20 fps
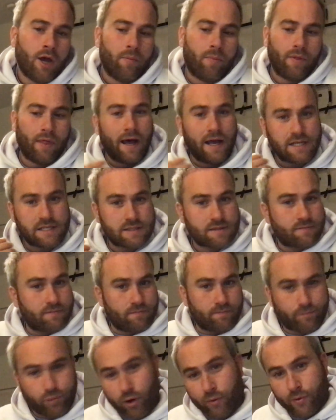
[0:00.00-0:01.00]
but that's
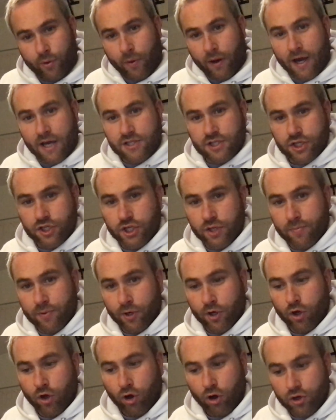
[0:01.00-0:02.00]
probably why it's a
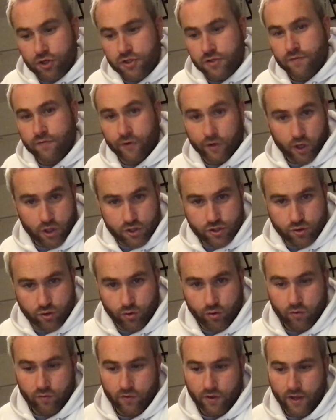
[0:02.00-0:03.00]
cheaper cost for us
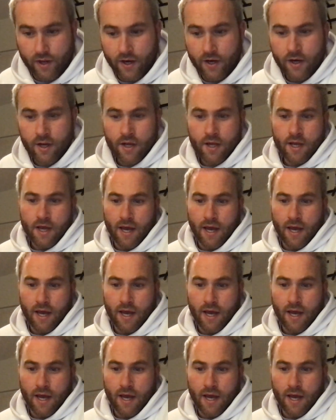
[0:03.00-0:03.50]
going over there.